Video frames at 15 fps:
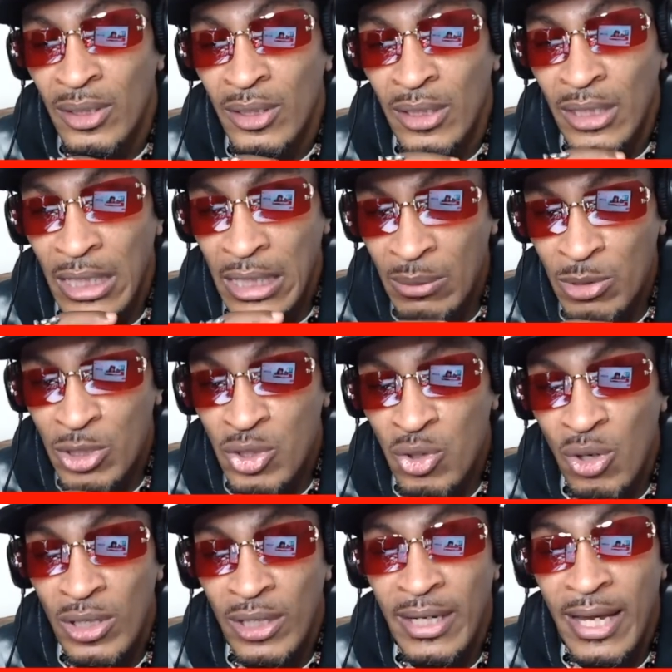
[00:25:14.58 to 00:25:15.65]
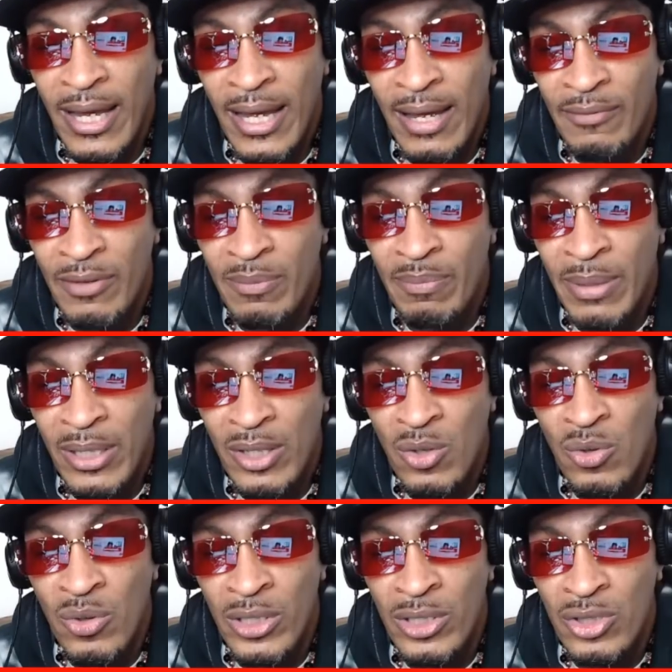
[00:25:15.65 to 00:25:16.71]
He was talking that heavy
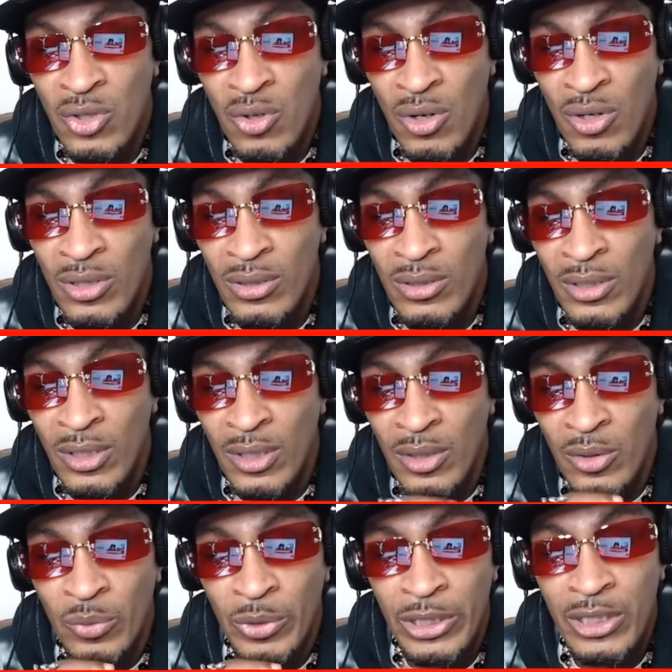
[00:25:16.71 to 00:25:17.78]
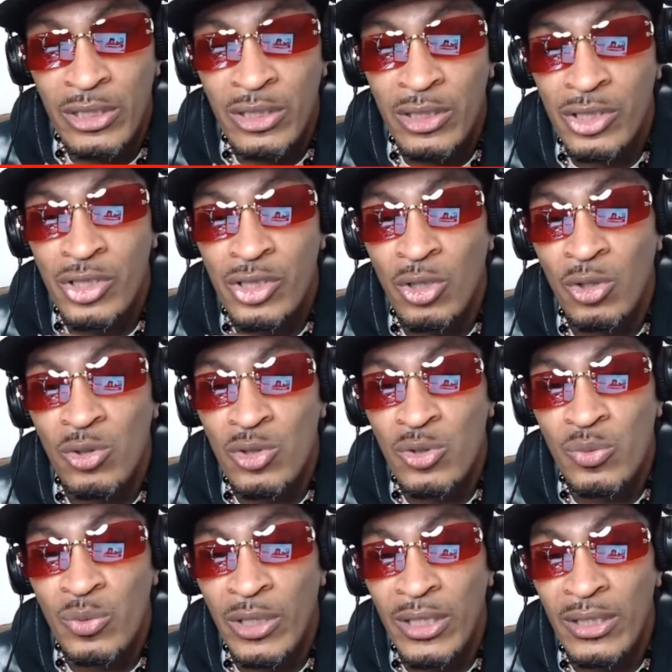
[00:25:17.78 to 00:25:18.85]
Bitcoin talk. We did the shows
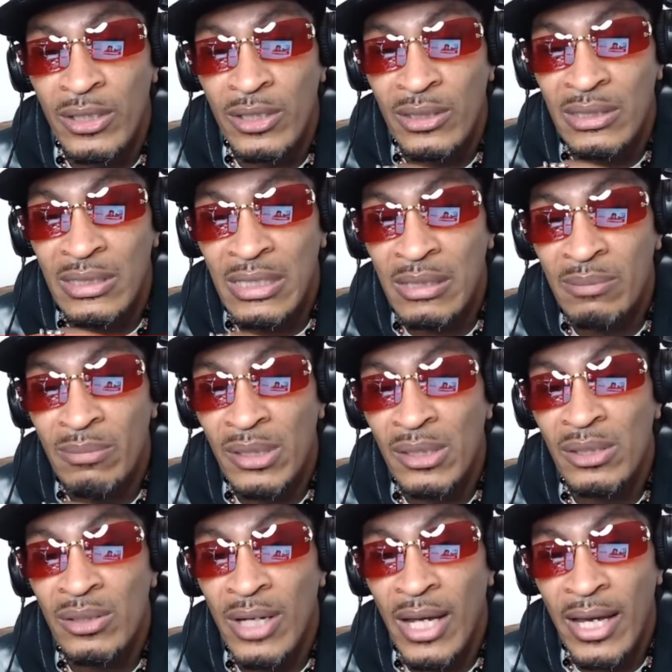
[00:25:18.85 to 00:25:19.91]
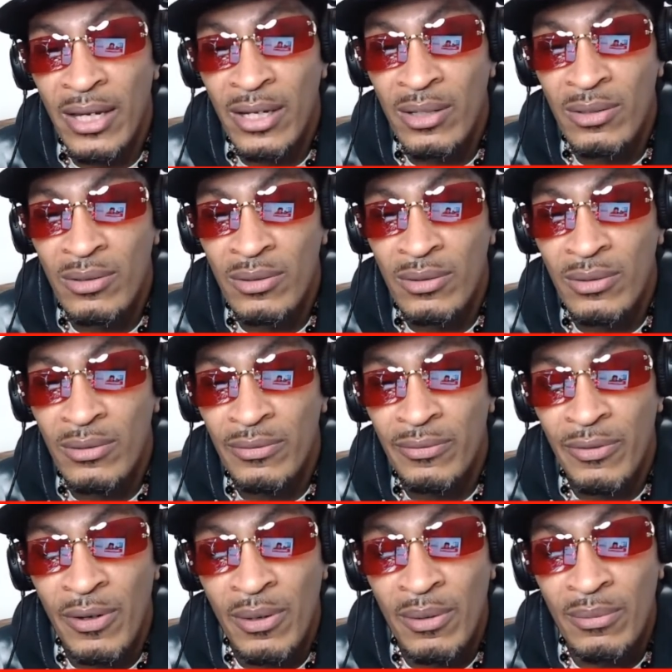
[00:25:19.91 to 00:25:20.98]
with D. Miller L
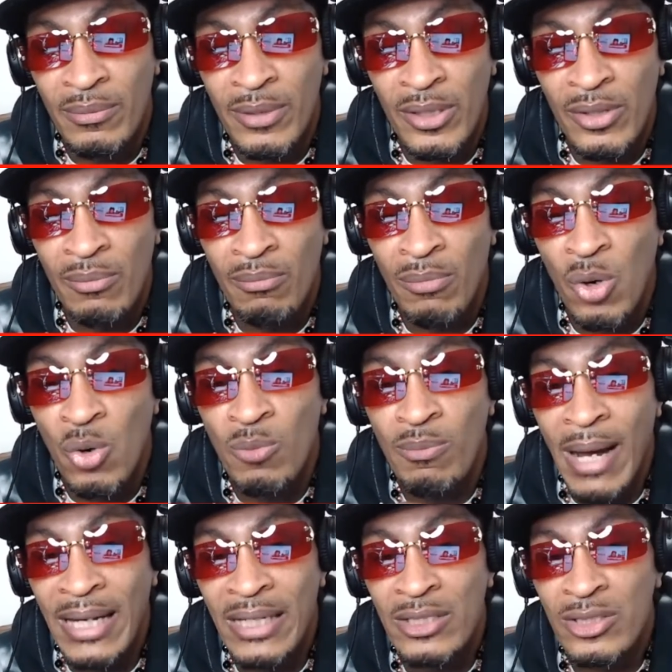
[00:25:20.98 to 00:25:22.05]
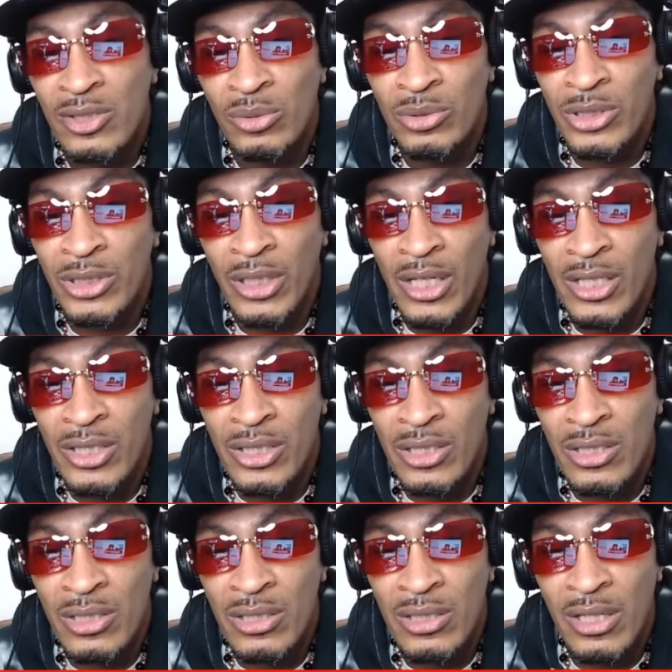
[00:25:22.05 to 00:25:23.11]
from Mobite
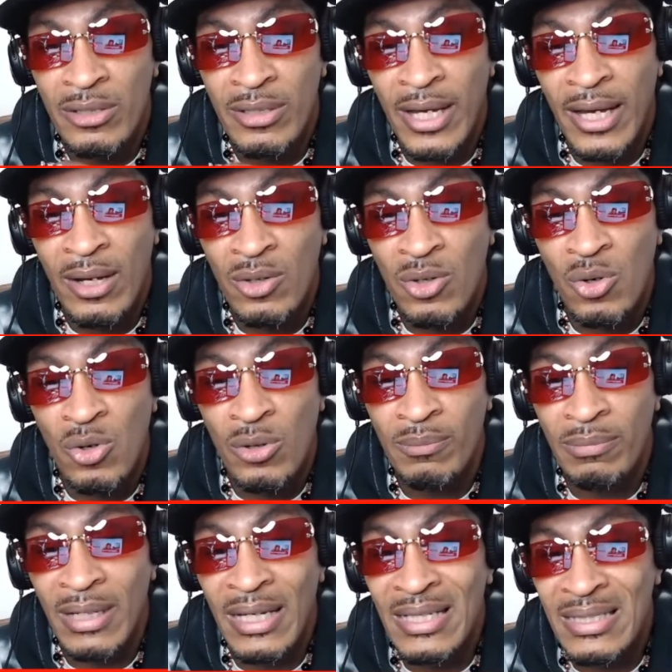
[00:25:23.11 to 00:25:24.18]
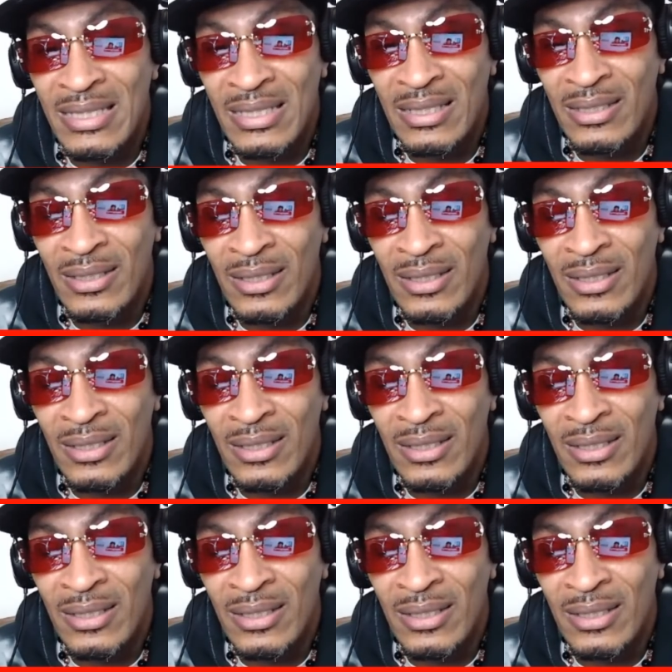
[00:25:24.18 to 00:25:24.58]
Associations. They're now called Blexit.